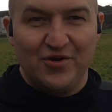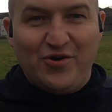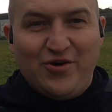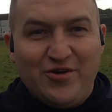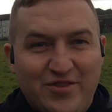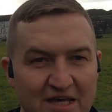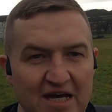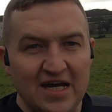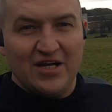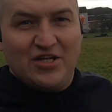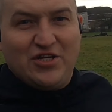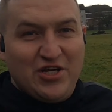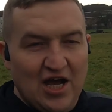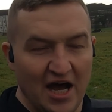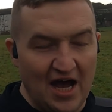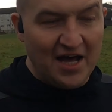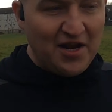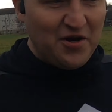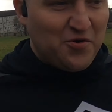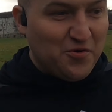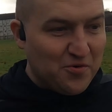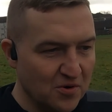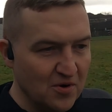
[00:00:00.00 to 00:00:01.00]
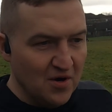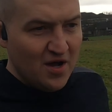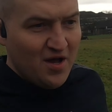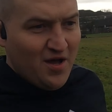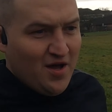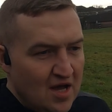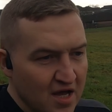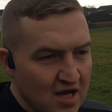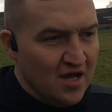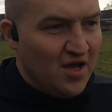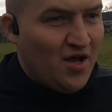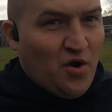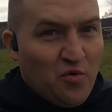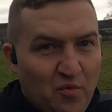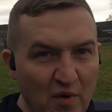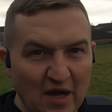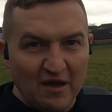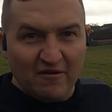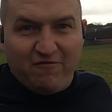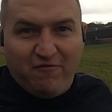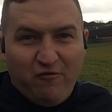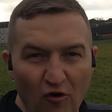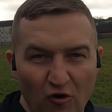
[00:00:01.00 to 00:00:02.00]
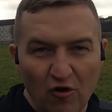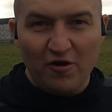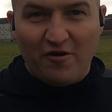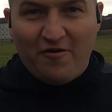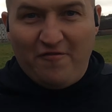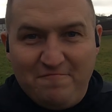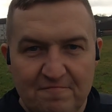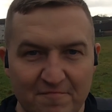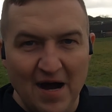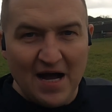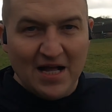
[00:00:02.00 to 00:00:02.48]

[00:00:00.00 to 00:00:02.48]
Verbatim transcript: to the channel. Week 4 of